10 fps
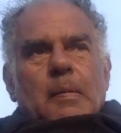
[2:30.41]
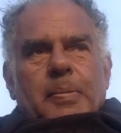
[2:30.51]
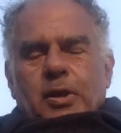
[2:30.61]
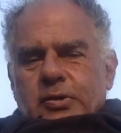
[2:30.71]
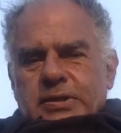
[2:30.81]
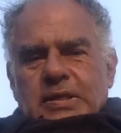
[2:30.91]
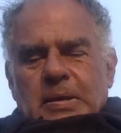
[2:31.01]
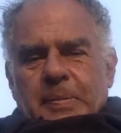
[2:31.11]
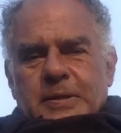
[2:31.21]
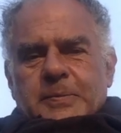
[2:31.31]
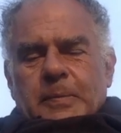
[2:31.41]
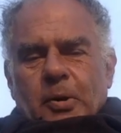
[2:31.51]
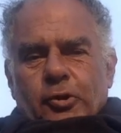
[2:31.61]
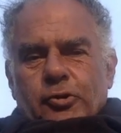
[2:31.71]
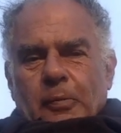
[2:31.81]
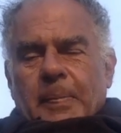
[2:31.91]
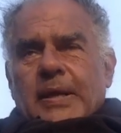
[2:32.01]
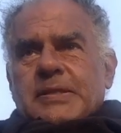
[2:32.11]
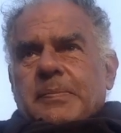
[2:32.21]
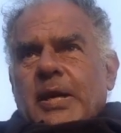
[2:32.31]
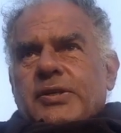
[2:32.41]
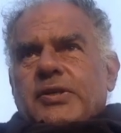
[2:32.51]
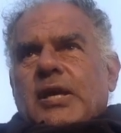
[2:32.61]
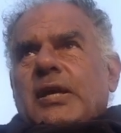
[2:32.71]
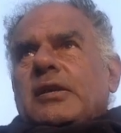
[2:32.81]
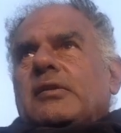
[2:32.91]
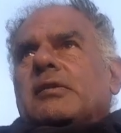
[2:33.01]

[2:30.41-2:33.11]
because in the Buxby model you're paid to be educated.